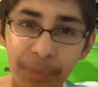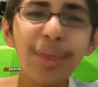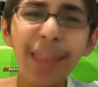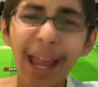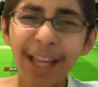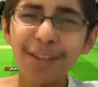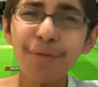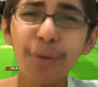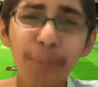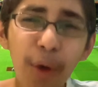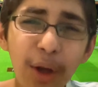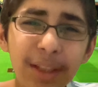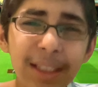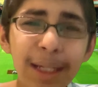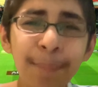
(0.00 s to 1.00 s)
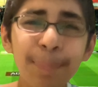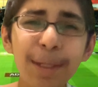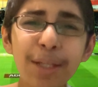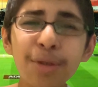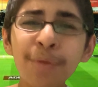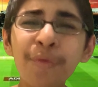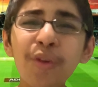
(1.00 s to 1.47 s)
Thanks for watching.
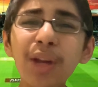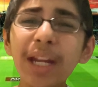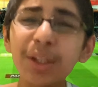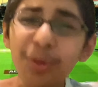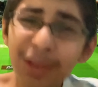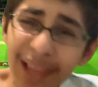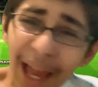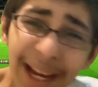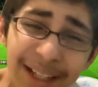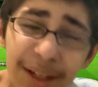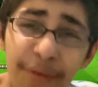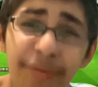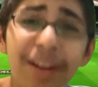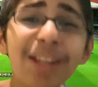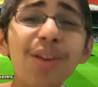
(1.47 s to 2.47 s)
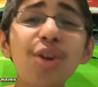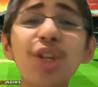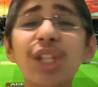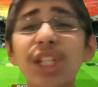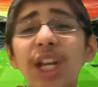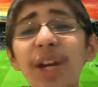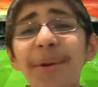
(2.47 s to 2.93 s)
Please don't forget to like the video,
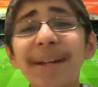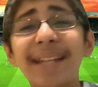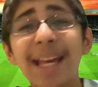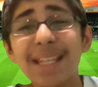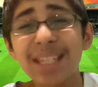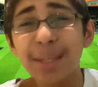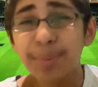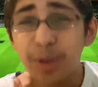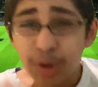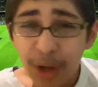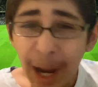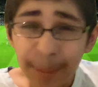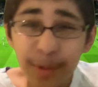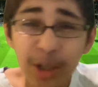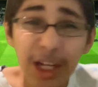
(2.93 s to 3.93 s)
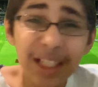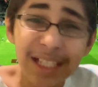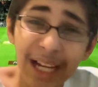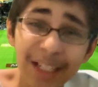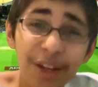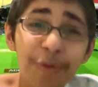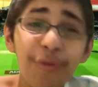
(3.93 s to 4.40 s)
share it and subscribe to the
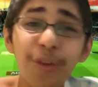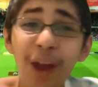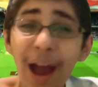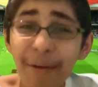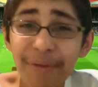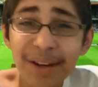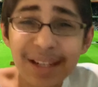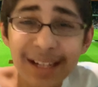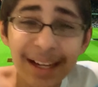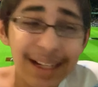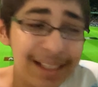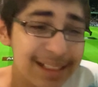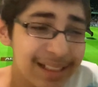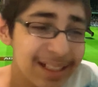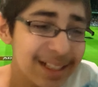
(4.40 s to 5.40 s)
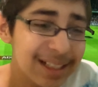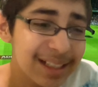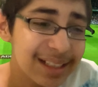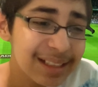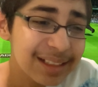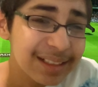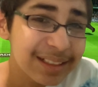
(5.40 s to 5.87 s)
channel if you haven't.
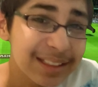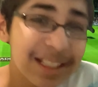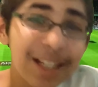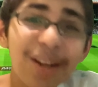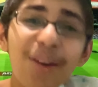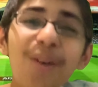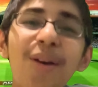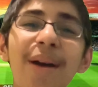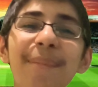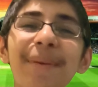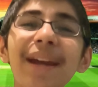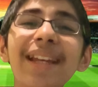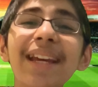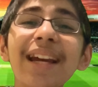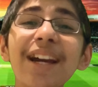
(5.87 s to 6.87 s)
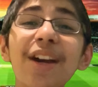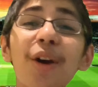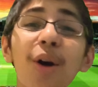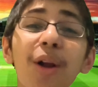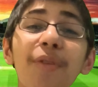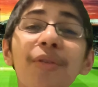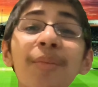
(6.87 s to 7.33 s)
Oh, I'm getting a
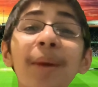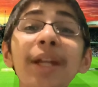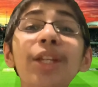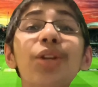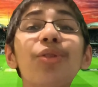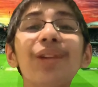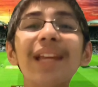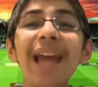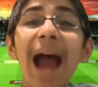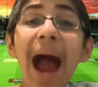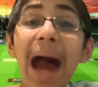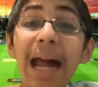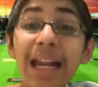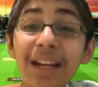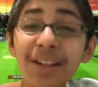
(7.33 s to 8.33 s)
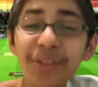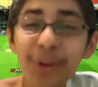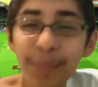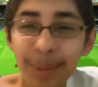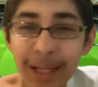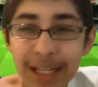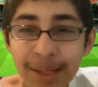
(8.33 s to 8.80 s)
call from a newly hired
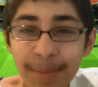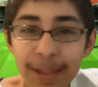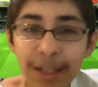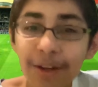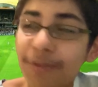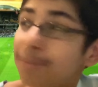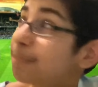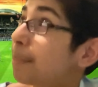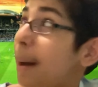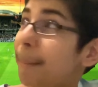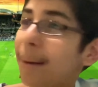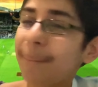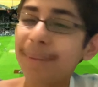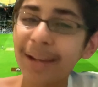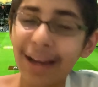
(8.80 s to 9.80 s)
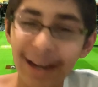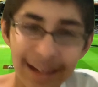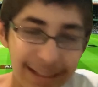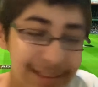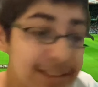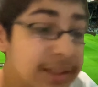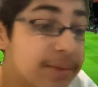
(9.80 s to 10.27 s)
replacement of Baba Bala.
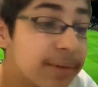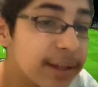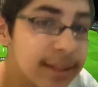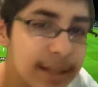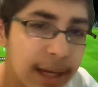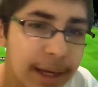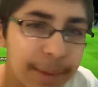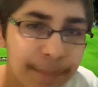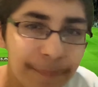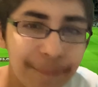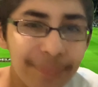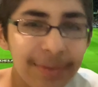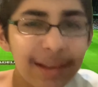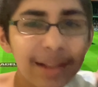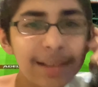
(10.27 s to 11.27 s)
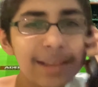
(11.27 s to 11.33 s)
1 second.